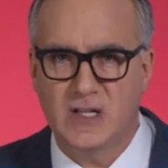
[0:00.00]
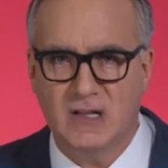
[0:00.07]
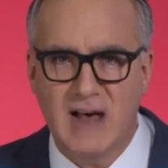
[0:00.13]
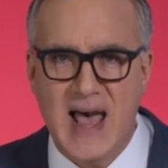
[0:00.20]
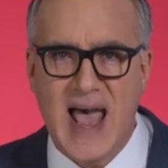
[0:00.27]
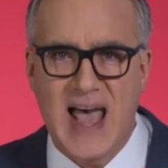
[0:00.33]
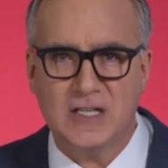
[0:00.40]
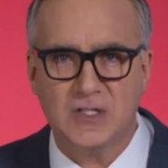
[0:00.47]
to the
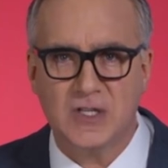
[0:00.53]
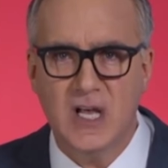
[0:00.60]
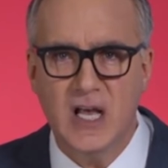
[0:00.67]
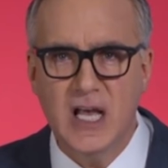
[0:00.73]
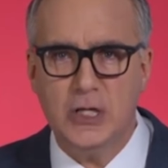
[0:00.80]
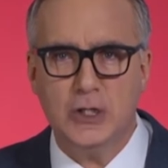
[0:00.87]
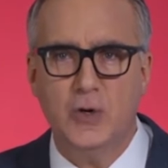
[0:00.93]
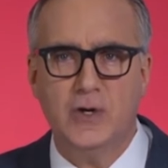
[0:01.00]
last,
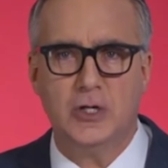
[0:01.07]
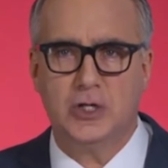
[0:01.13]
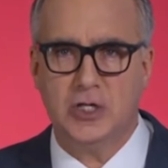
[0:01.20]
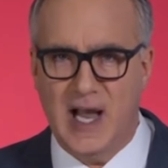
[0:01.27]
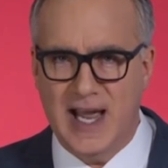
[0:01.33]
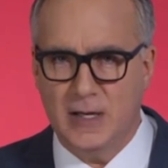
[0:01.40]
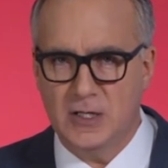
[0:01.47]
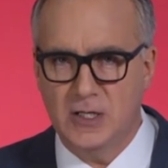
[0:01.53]
issued a
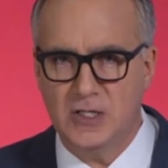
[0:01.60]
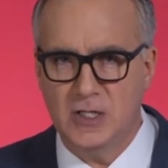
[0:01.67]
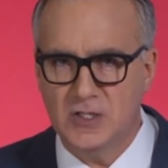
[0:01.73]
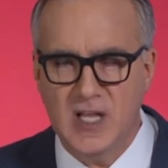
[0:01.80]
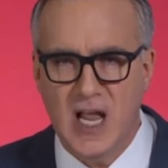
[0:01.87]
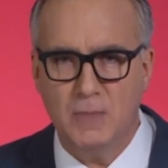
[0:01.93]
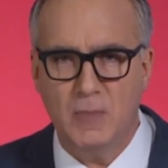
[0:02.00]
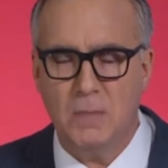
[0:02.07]
childish
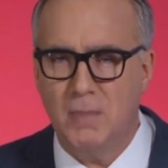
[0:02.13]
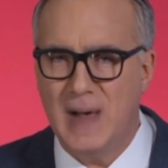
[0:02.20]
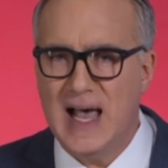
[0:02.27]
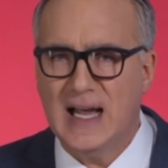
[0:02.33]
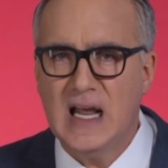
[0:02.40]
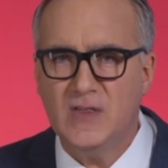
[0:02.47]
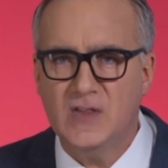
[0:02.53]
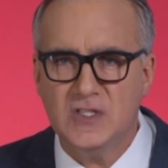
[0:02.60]
statement
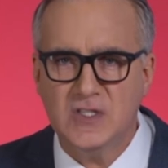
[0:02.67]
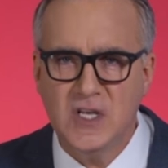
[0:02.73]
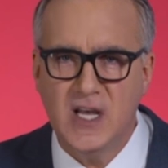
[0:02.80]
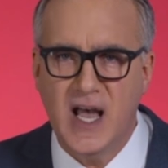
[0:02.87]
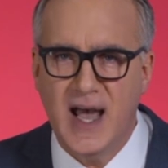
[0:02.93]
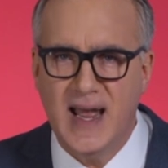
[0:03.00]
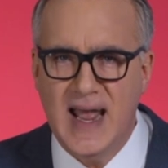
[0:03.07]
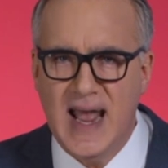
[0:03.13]
mocking the
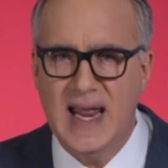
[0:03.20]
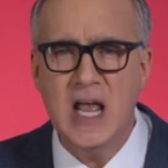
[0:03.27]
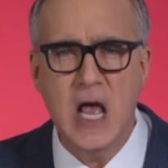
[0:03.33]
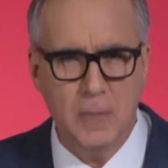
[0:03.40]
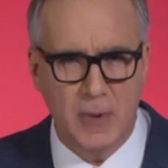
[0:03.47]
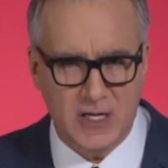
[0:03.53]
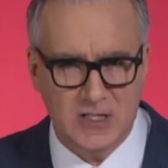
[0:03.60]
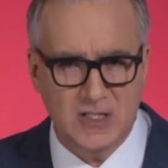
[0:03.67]
CIA,
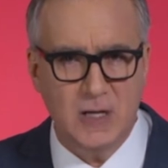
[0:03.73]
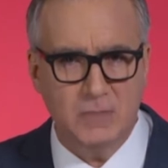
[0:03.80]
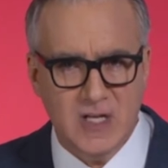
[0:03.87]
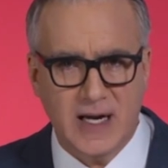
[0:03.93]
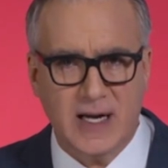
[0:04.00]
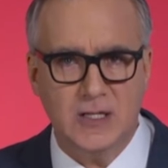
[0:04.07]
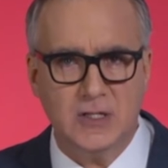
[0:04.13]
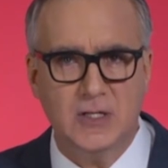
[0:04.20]
but as Tim
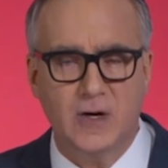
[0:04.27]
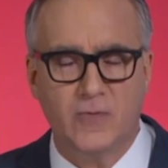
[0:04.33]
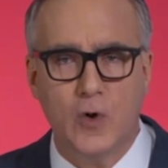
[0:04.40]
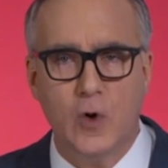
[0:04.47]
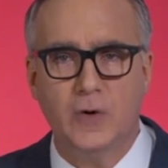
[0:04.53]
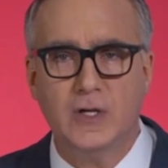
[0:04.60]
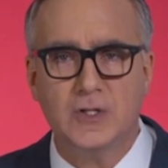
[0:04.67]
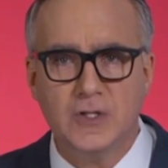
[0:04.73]
Dickinson of
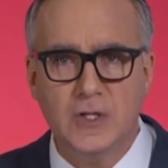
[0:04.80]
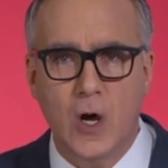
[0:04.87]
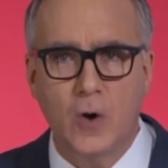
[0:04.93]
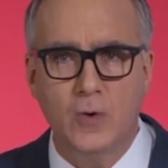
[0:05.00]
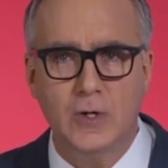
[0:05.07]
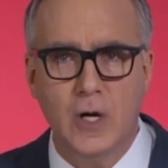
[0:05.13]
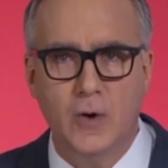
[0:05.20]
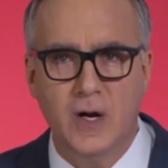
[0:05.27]
Rolling
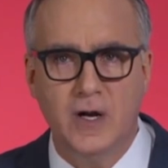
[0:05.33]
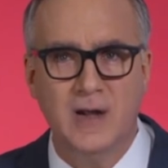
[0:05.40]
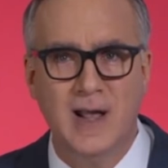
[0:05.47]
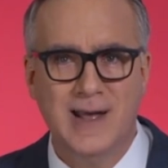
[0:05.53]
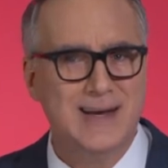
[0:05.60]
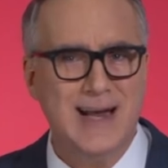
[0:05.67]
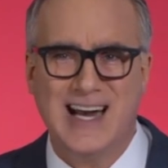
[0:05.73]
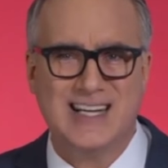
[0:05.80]
Stone noted,
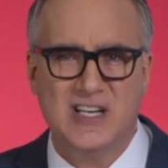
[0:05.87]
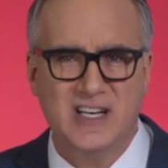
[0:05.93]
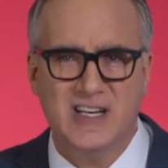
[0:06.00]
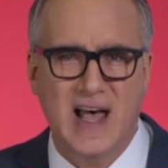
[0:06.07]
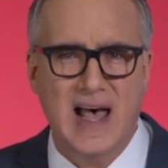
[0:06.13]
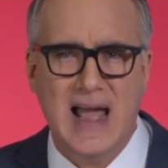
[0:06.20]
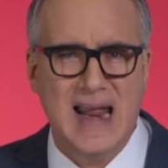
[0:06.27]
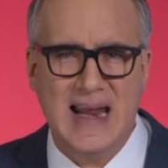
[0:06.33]
not
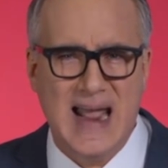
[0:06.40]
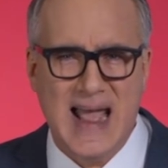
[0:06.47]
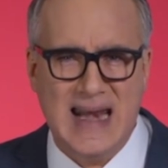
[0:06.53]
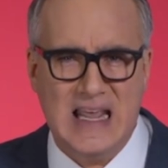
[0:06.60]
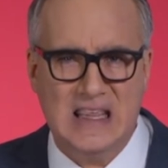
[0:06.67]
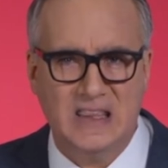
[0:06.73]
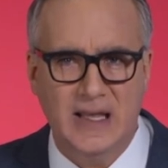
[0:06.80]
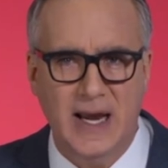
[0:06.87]
denying
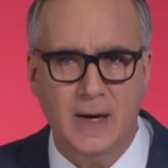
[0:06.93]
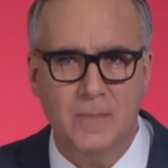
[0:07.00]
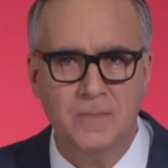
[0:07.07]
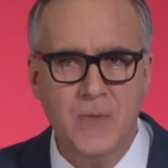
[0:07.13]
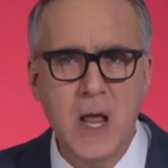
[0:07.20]
anything.